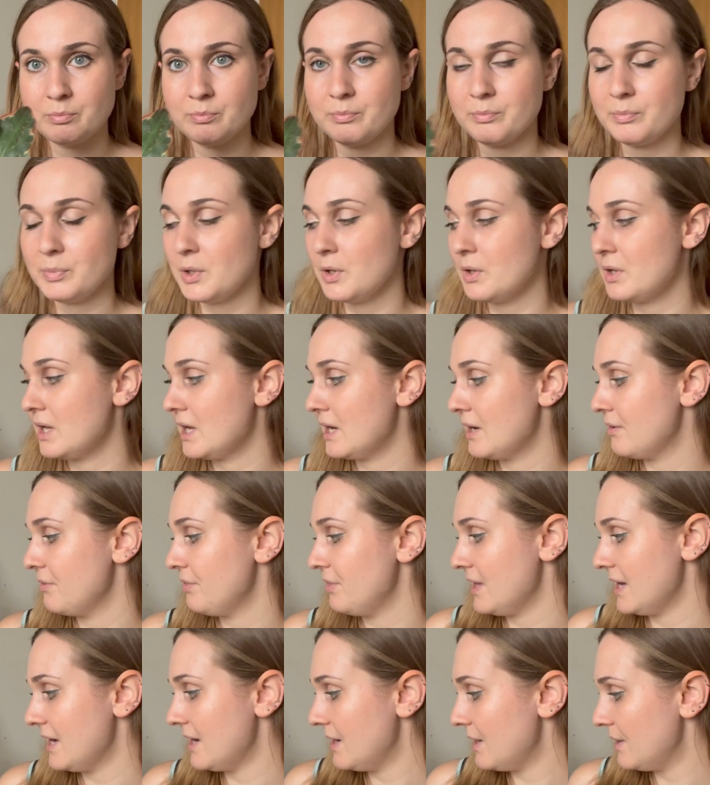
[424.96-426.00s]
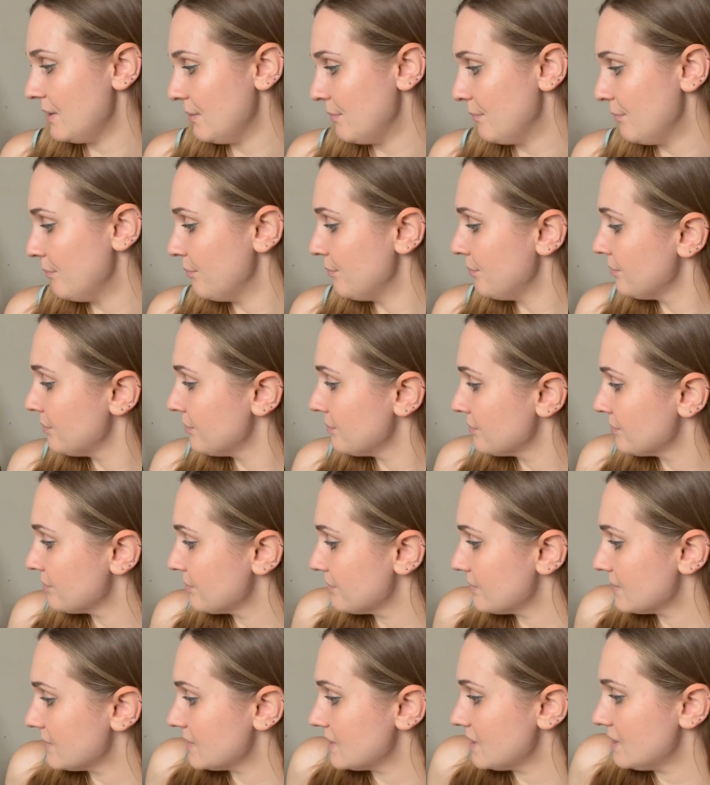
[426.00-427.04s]
pull out that
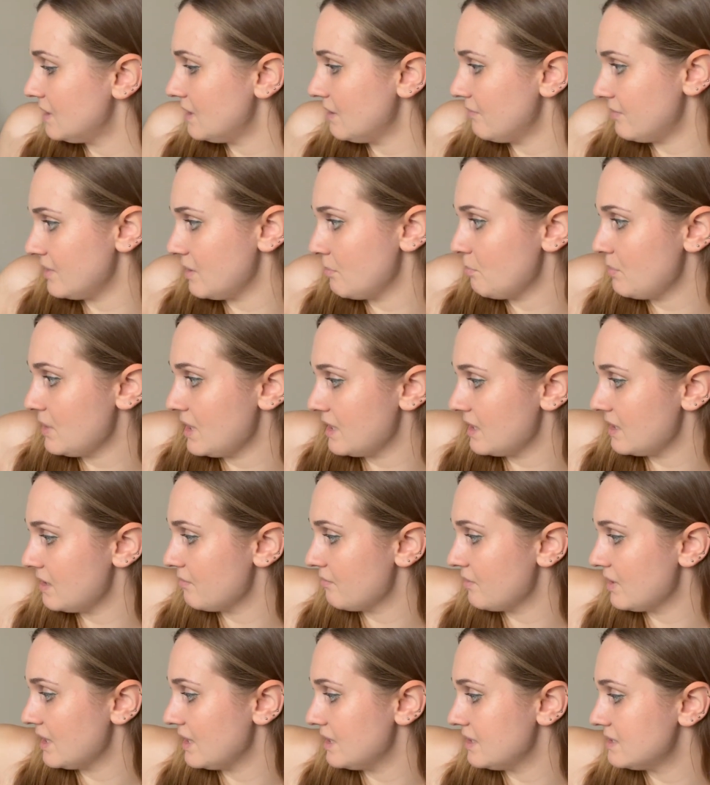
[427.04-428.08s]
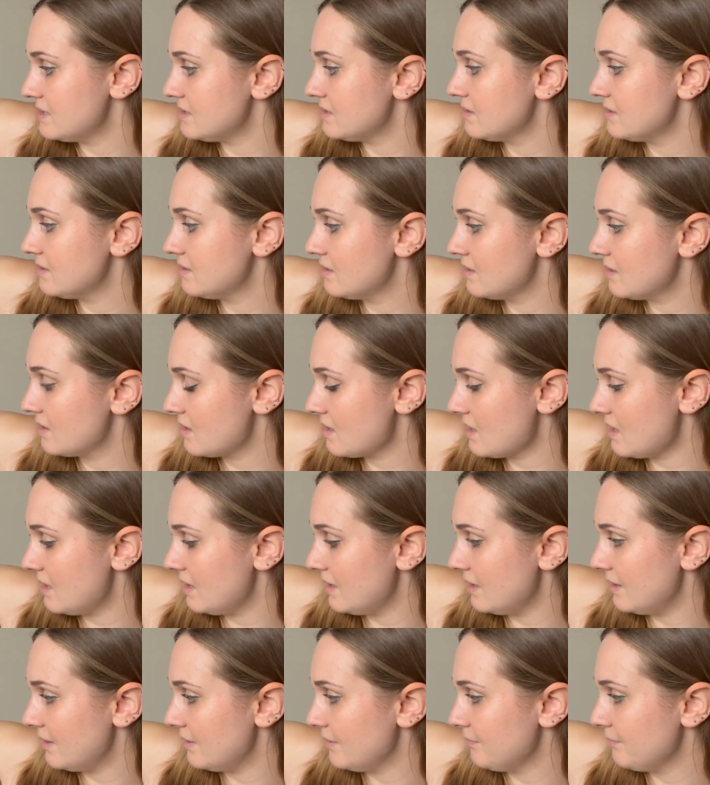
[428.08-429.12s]
lovely pinky red
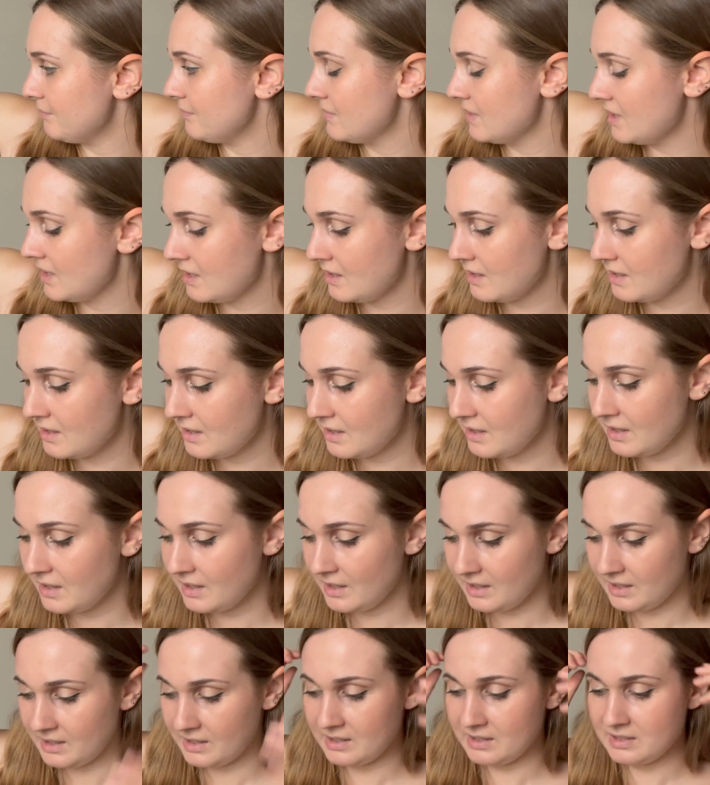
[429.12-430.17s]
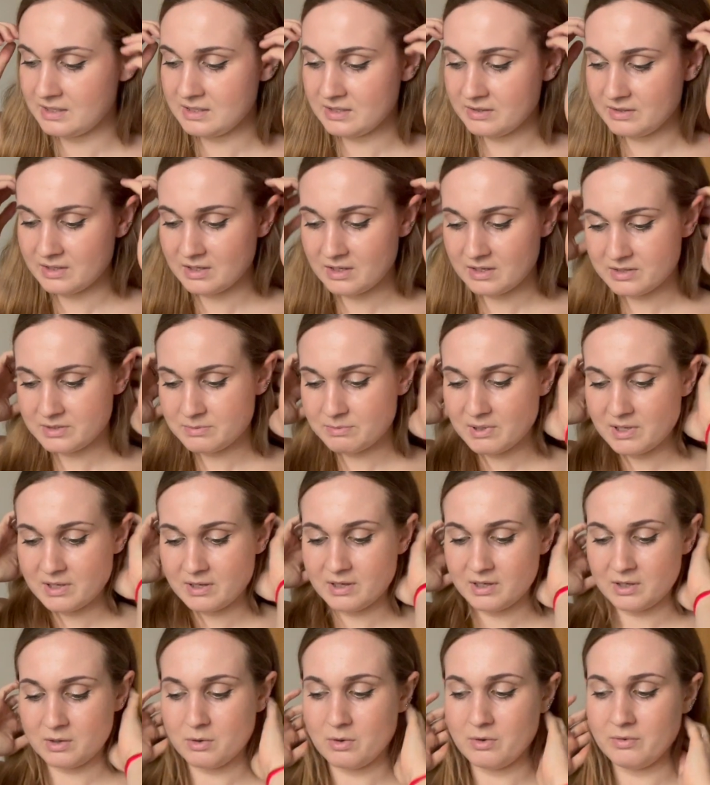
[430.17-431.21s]
colour. And the last plant
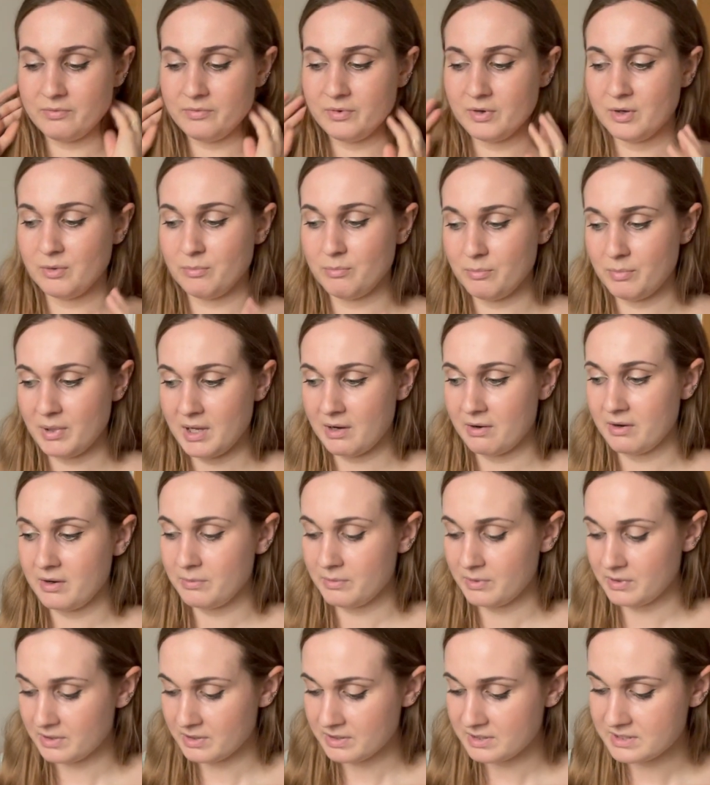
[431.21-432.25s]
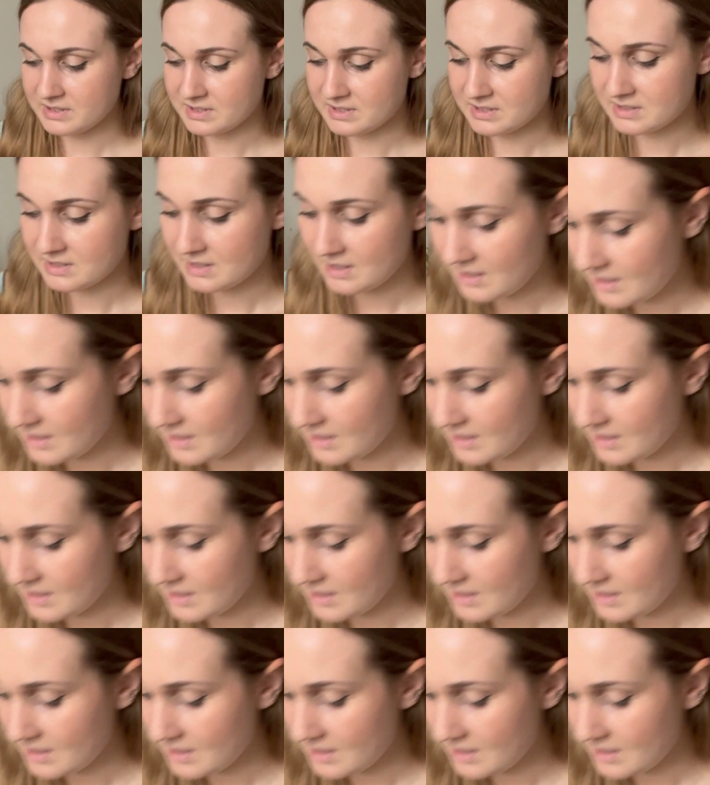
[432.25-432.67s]
I got from Perrywoods